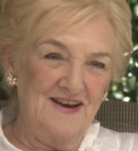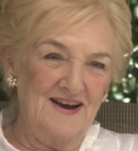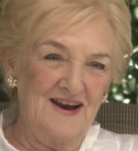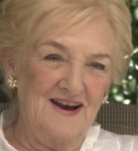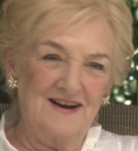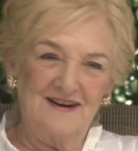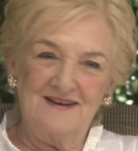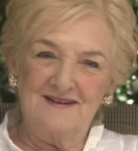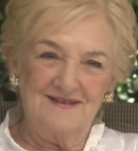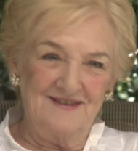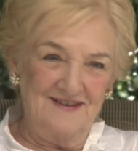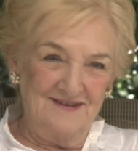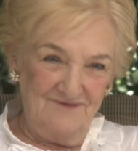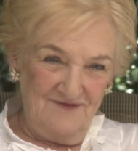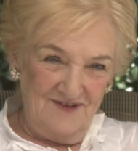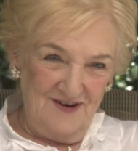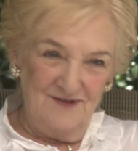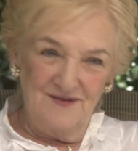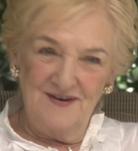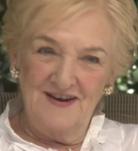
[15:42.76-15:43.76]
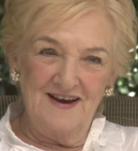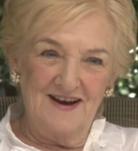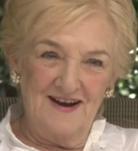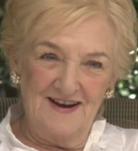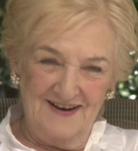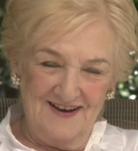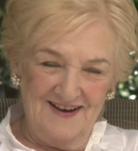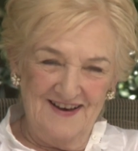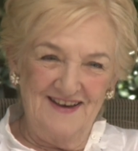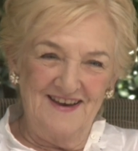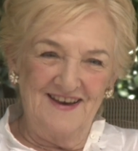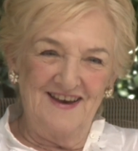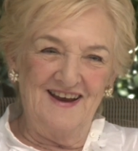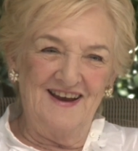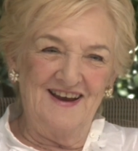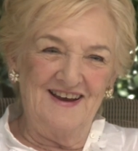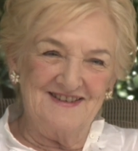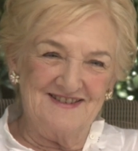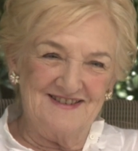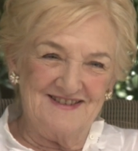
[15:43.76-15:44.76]
young. Yeah, very young.
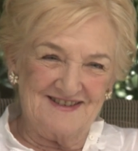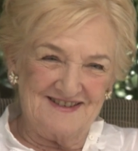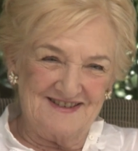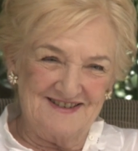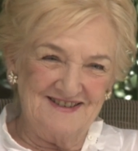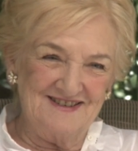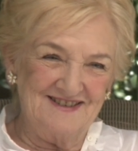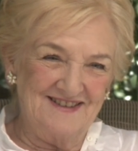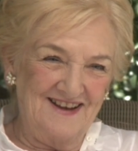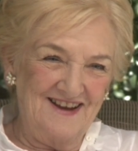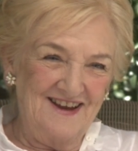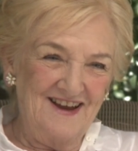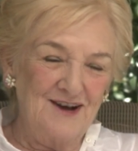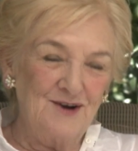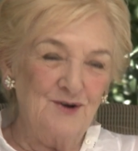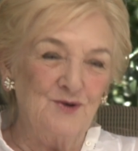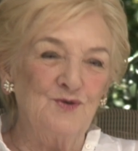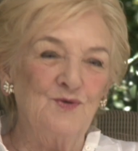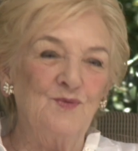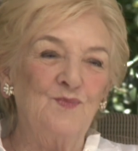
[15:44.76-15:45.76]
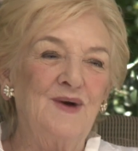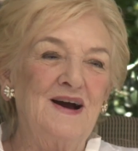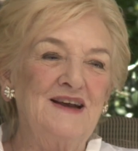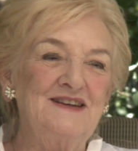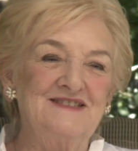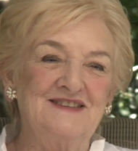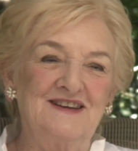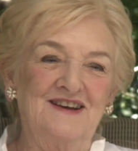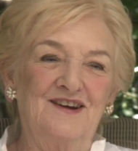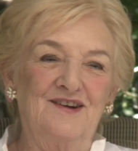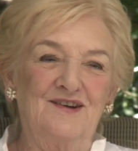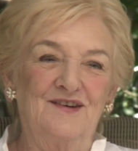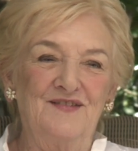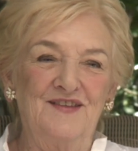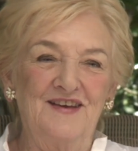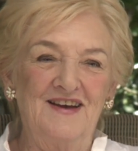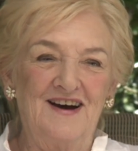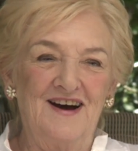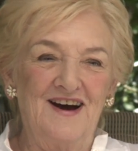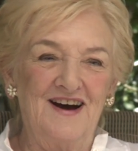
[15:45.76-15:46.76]
Yes. Couldn't wait to get on
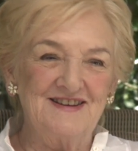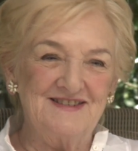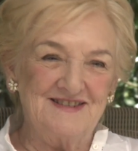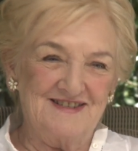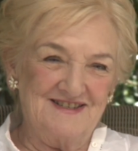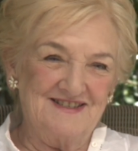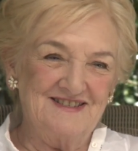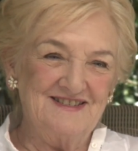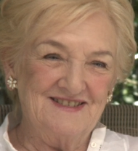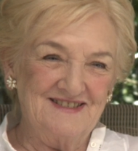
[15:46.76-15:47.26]
the ice.